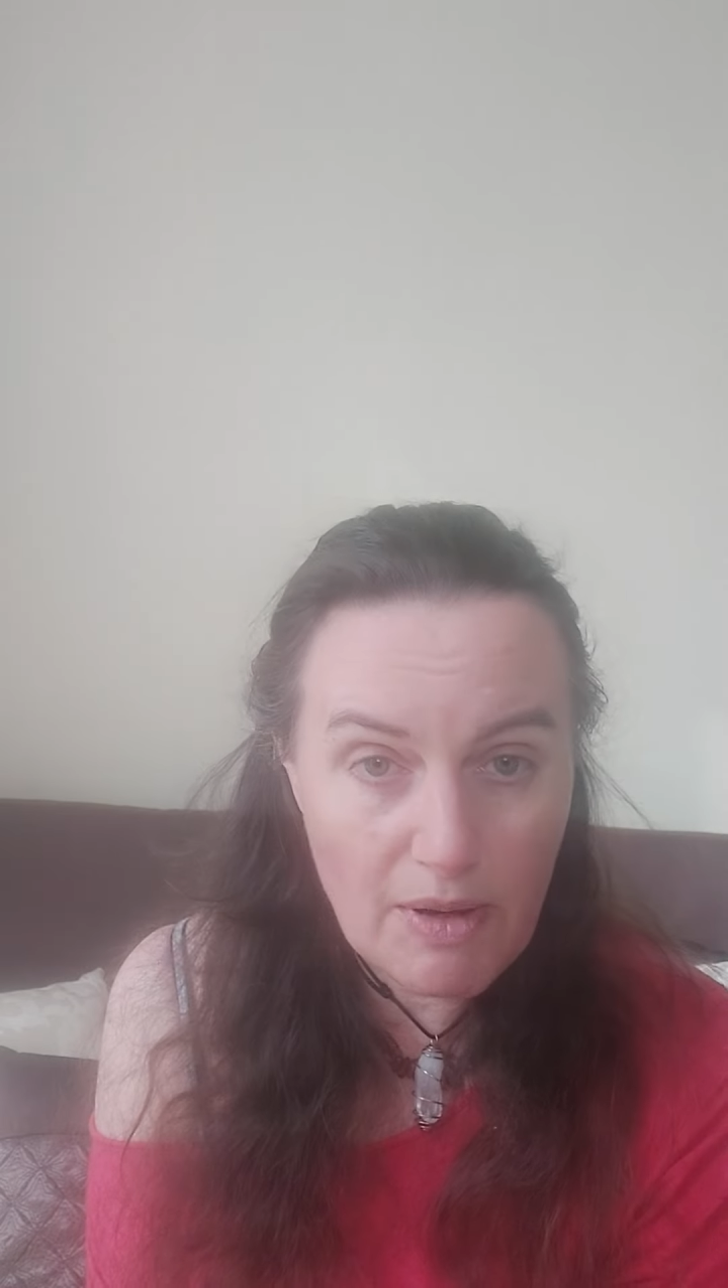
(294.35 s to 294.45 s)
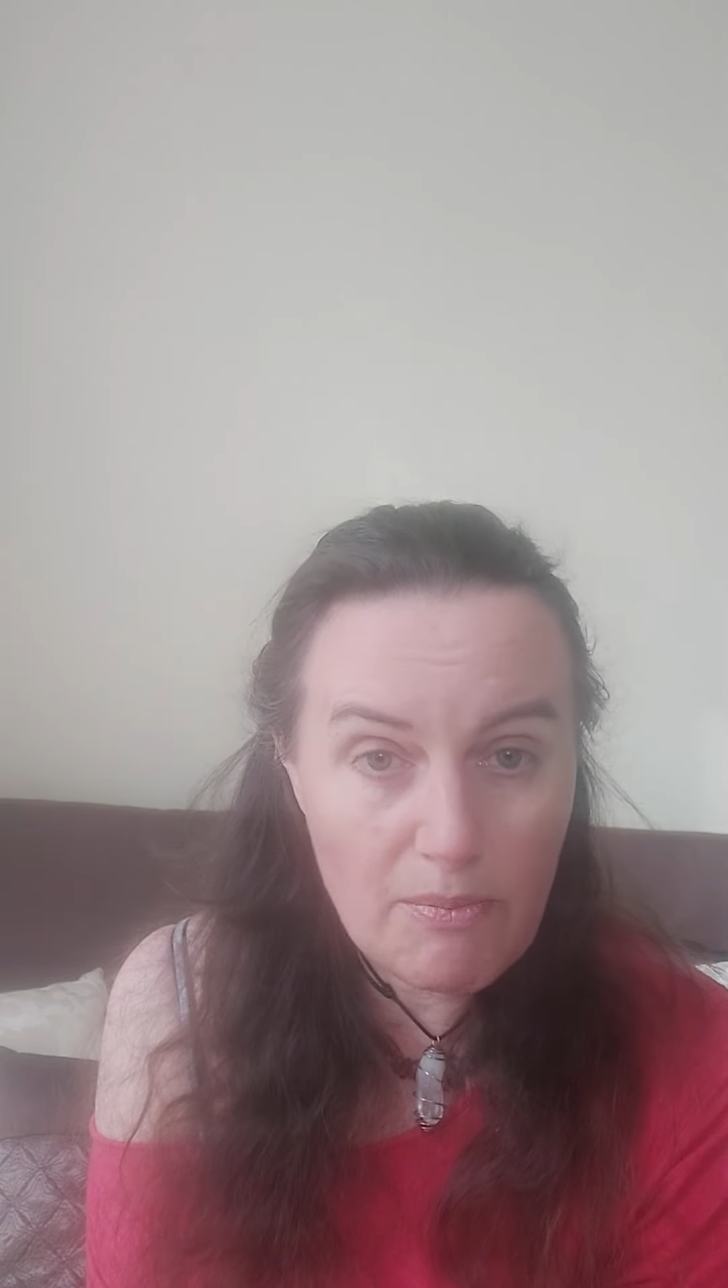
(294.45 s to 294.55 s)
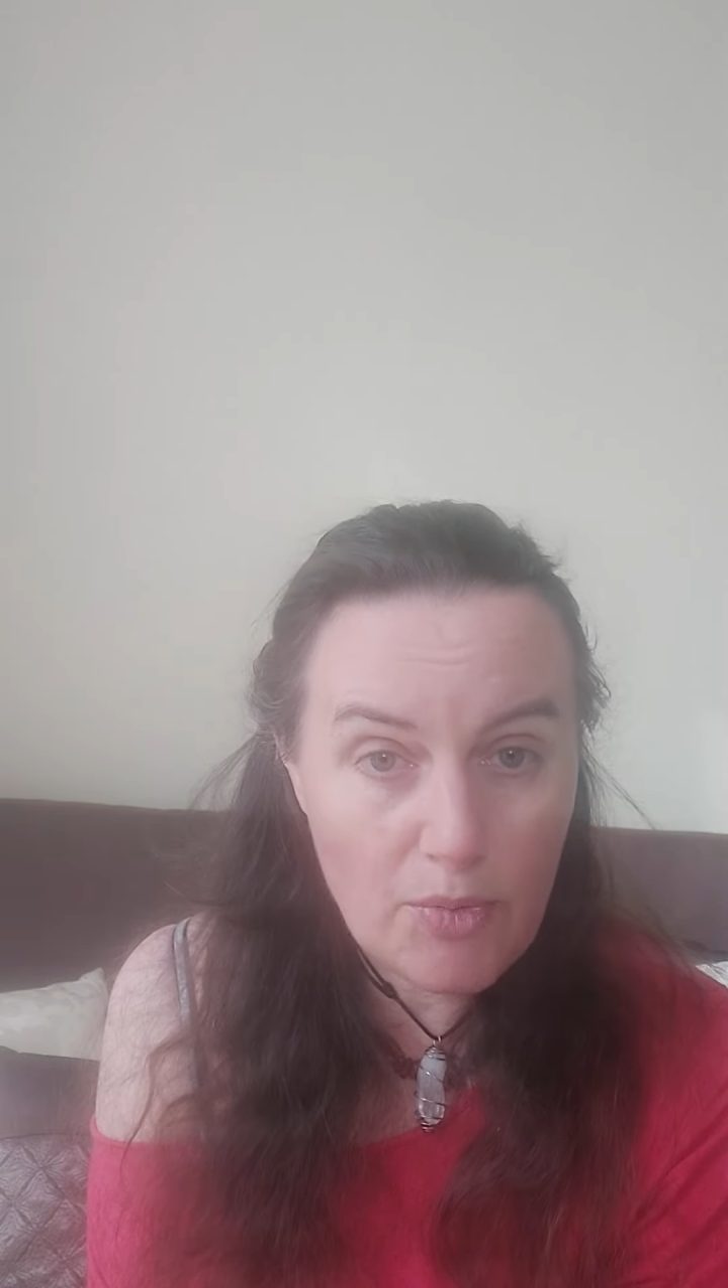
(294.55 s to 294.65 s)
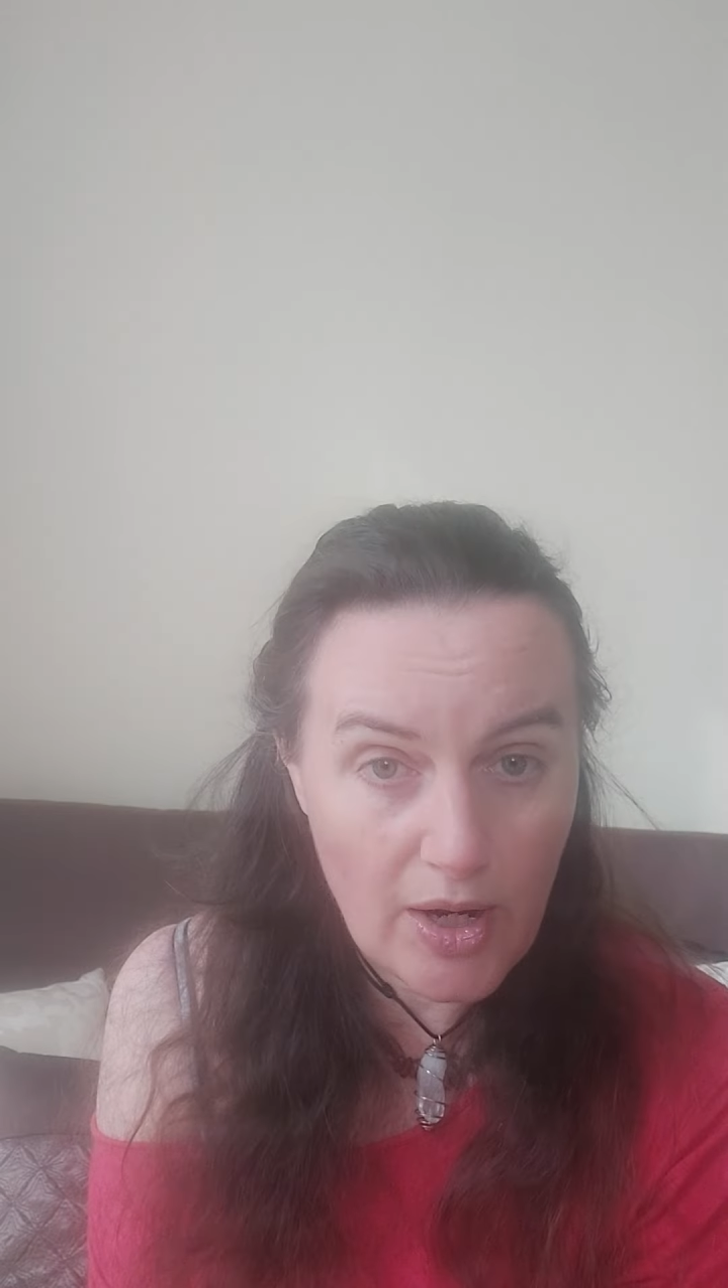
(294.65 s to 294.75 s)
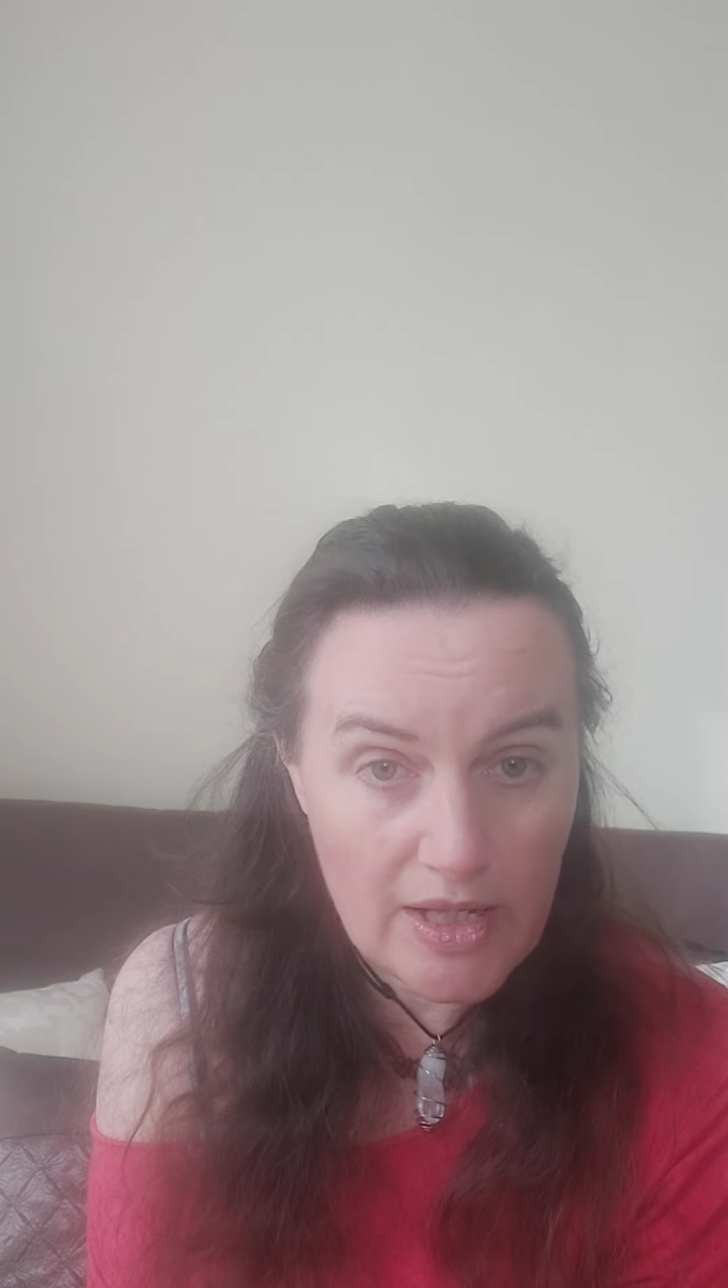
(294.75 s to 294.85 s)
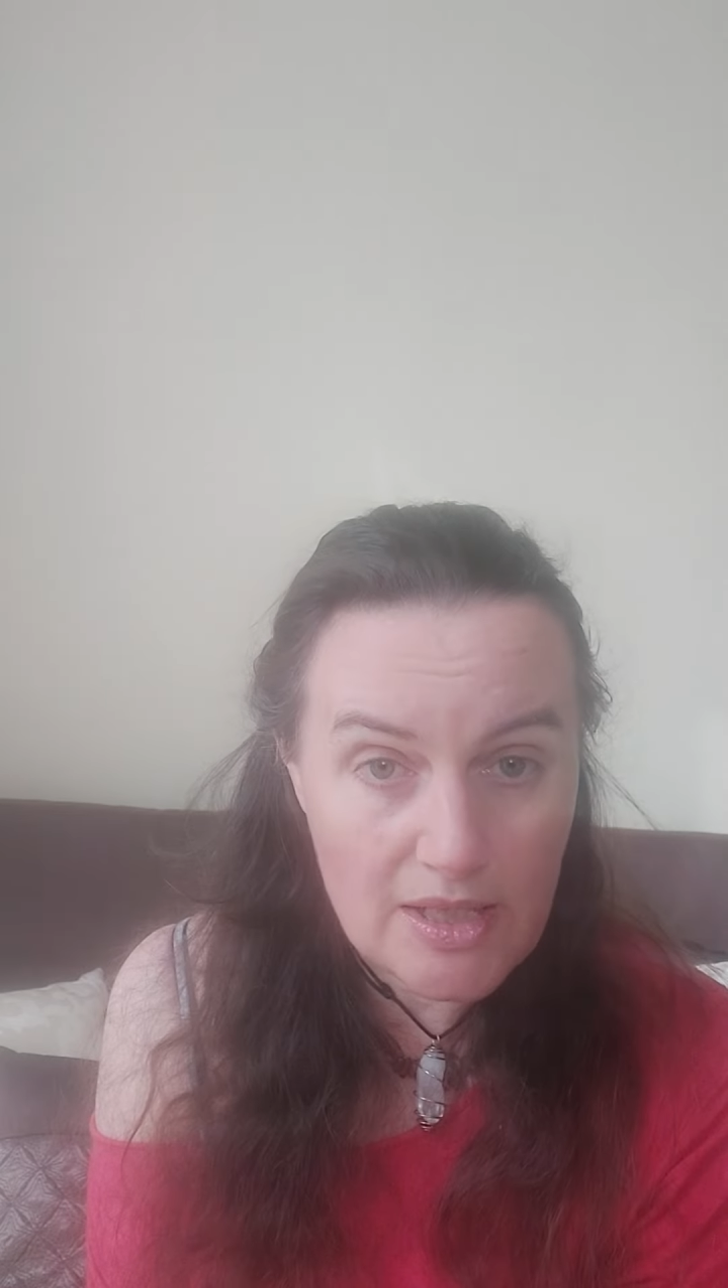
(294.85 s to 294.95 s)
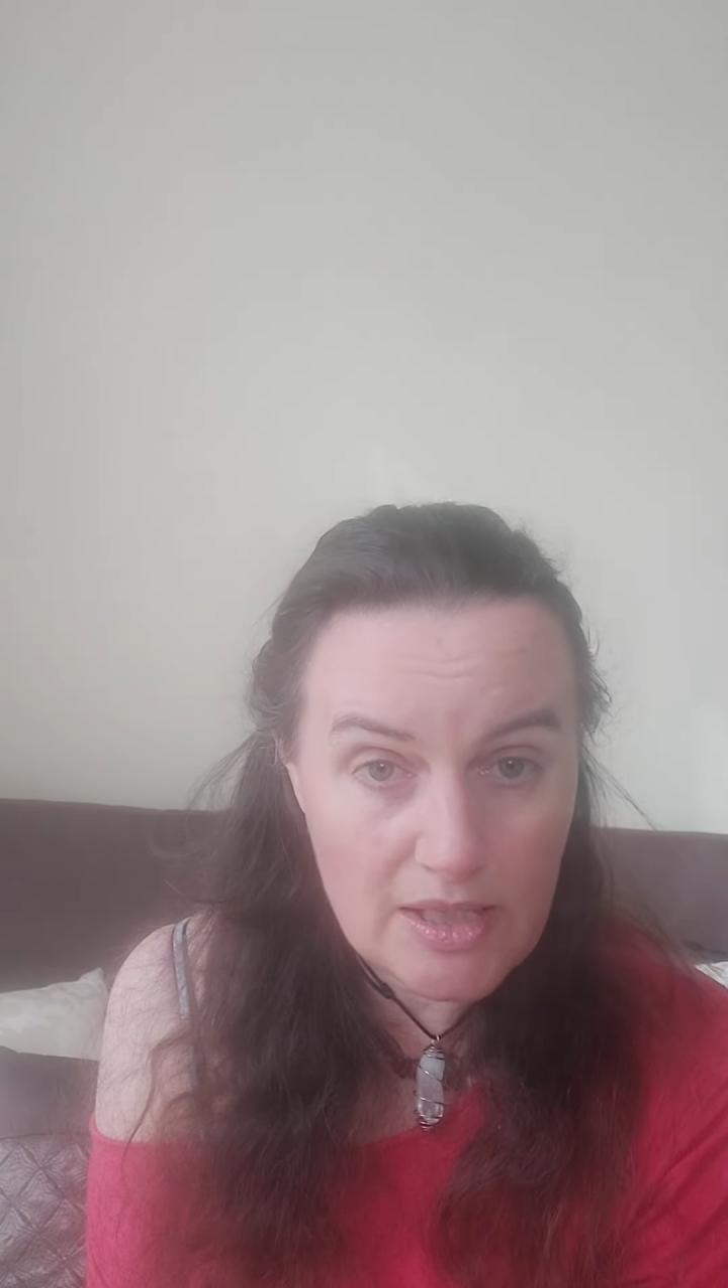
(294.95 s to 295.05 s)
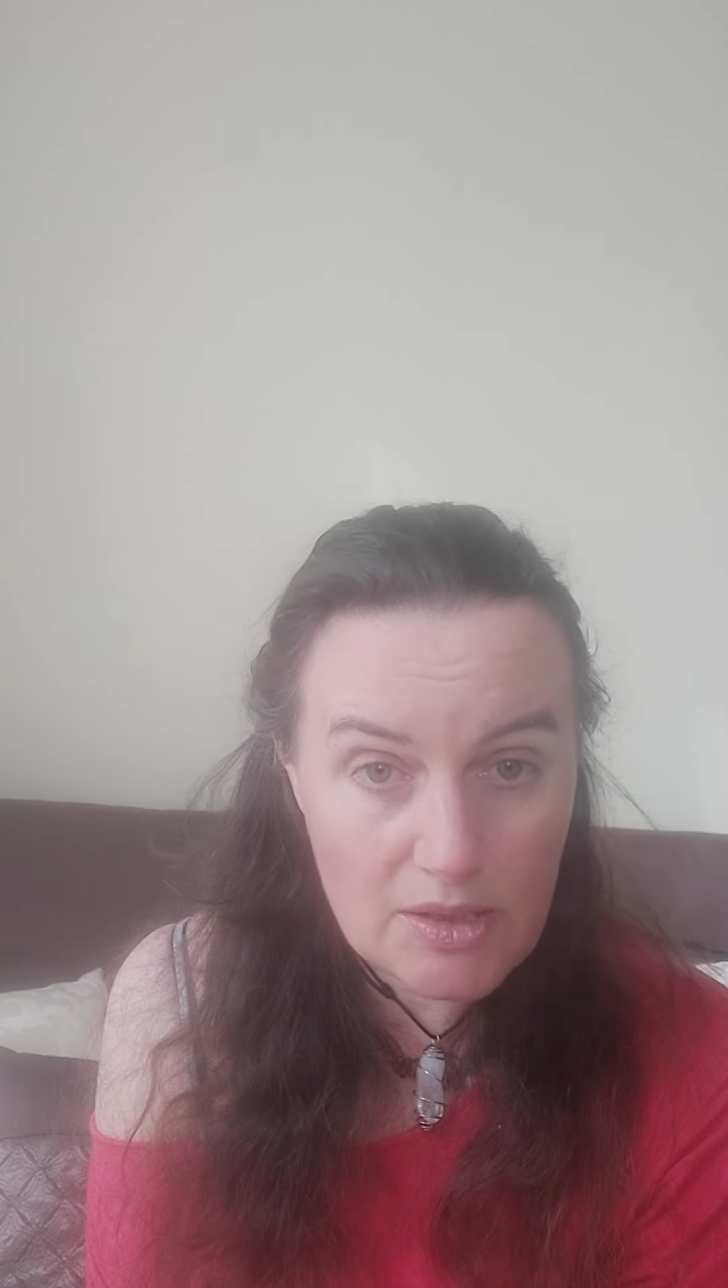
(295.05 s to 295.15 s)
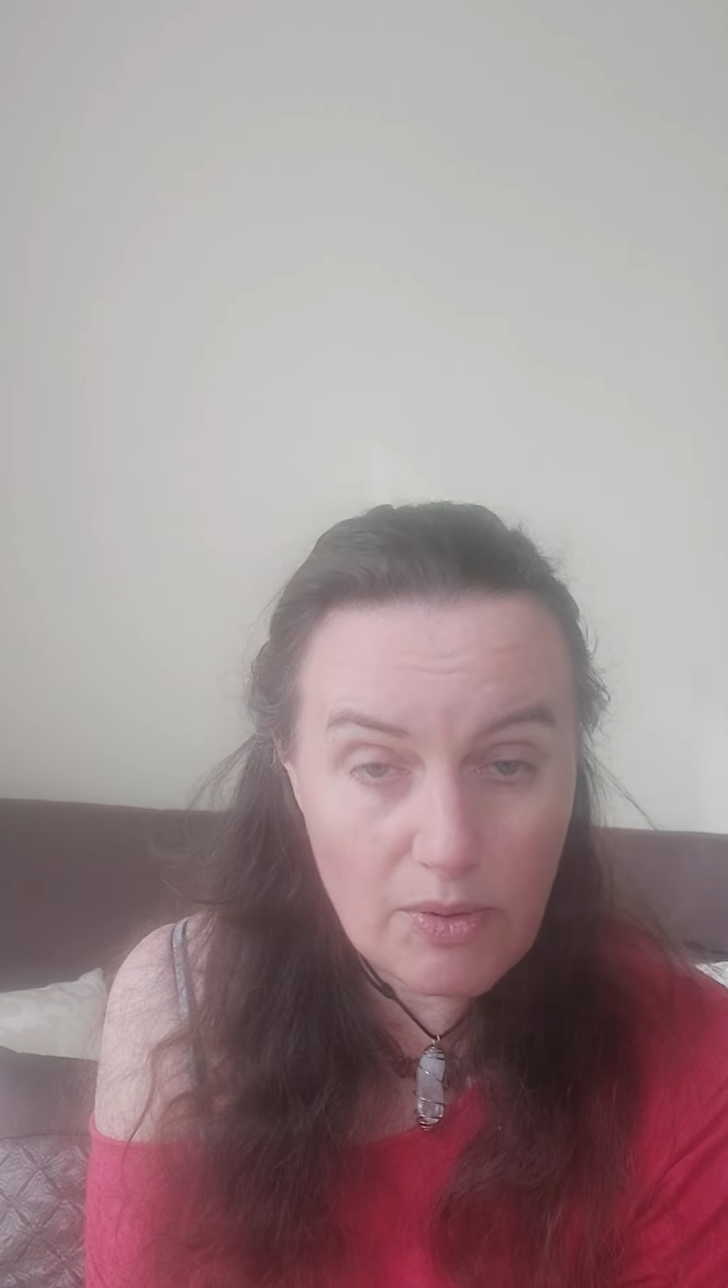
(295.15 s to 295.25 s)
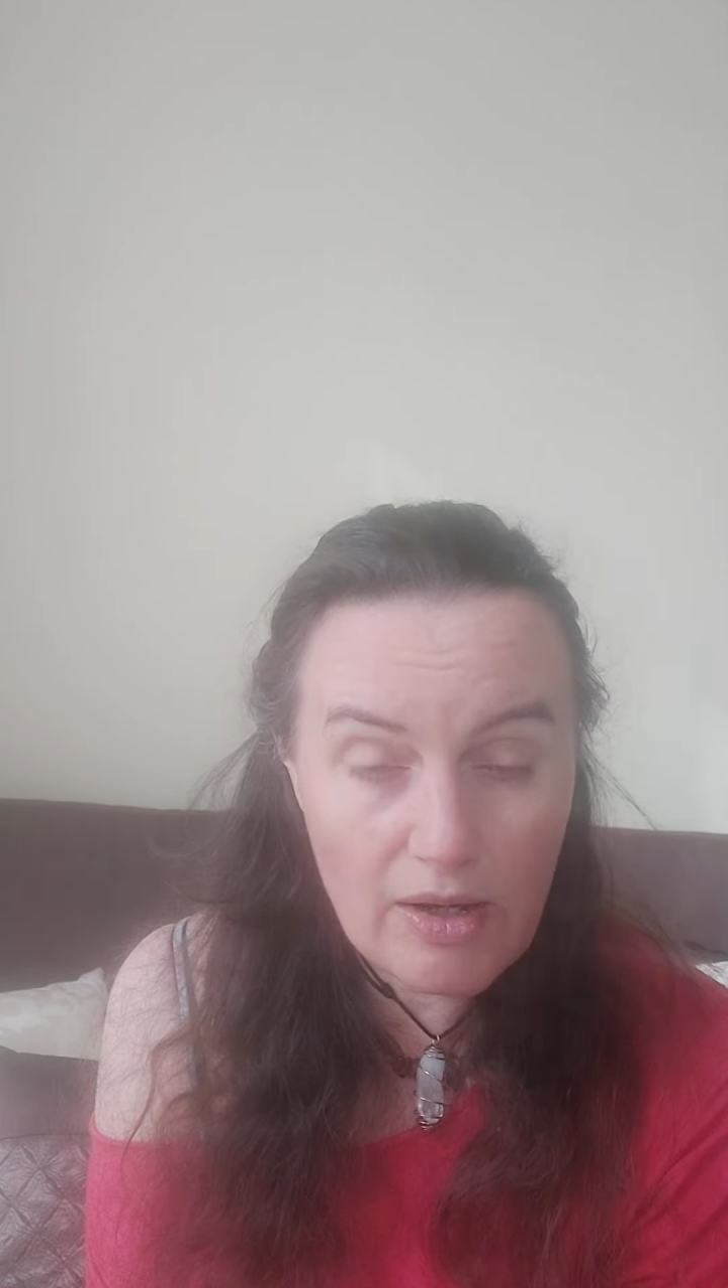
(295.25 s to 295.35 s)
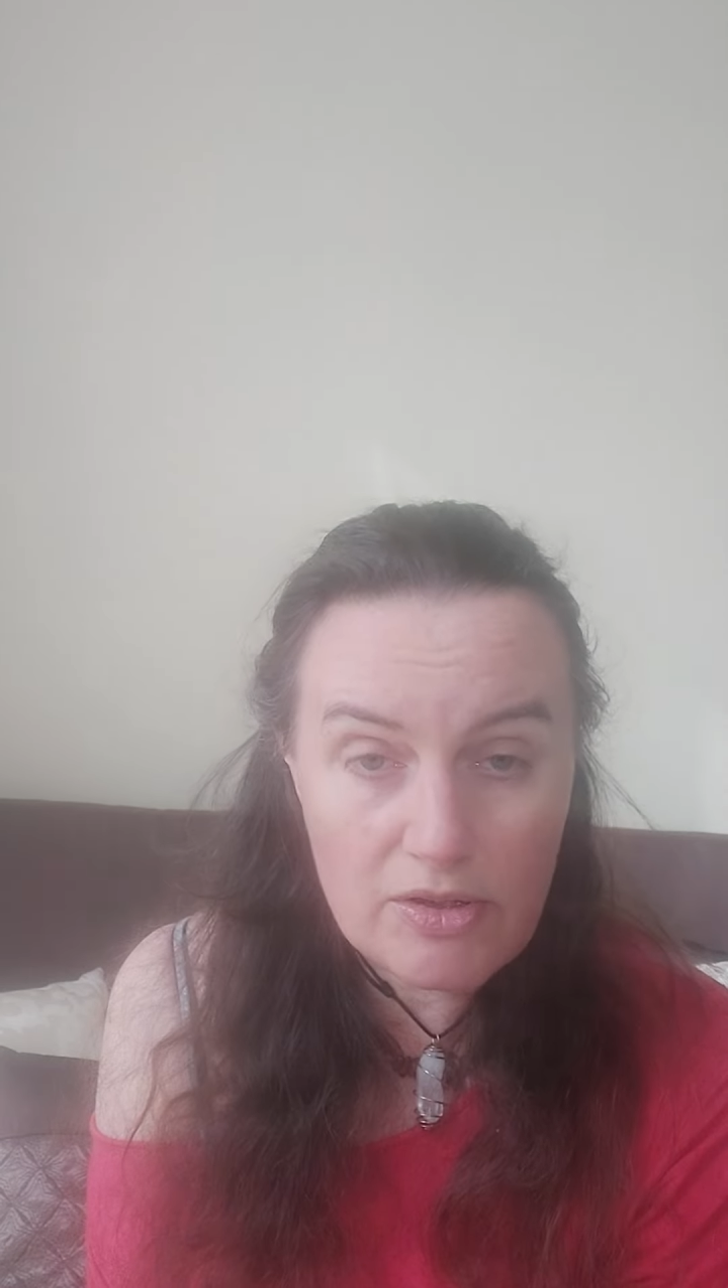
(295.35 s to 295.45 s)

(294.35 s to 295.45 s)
membranes as well.